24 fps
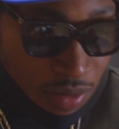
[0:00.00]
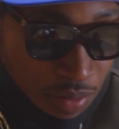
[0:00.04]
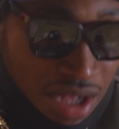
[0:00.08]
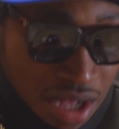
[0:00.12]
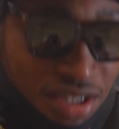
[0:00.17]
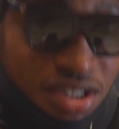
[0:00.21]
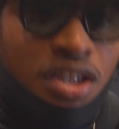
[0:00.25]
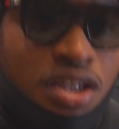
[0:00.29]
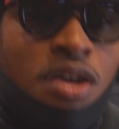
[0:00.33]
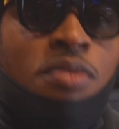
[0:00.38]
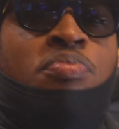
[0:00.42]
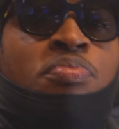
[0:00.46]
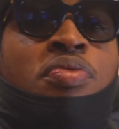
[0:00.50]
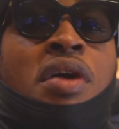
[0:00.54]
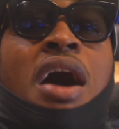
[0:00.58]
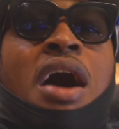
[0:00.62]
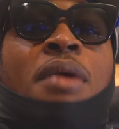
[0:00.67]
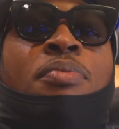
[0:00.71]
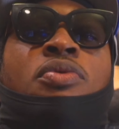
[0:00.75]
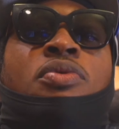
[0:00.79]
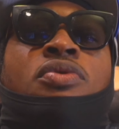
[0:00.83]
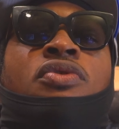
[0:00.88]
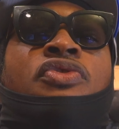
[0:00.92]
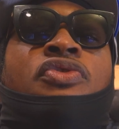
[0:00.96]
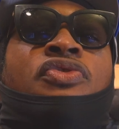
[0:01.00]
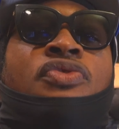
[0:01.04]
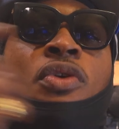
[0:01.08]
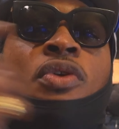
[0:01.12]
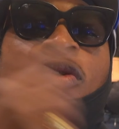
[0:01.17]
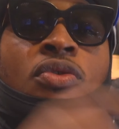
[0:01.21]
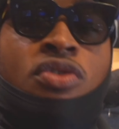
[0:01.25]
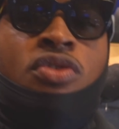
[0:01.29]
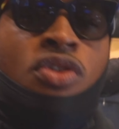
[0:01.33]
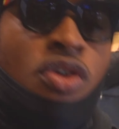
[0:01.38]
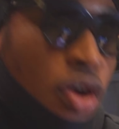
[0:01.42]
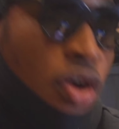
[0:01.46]
late. My son Pop on the
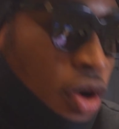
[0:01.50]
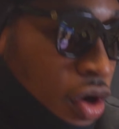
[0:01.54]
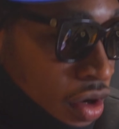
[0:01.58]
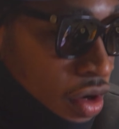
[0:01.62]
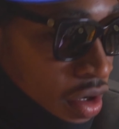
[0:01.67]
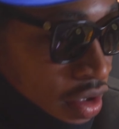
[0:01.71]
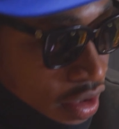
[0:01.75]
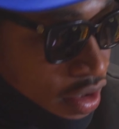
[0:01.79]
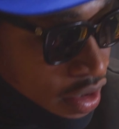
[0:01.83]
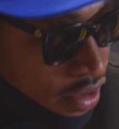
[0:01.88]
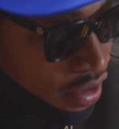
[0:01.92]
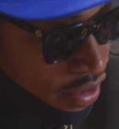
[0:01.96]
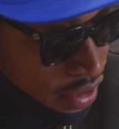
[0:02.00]
phone, you heard?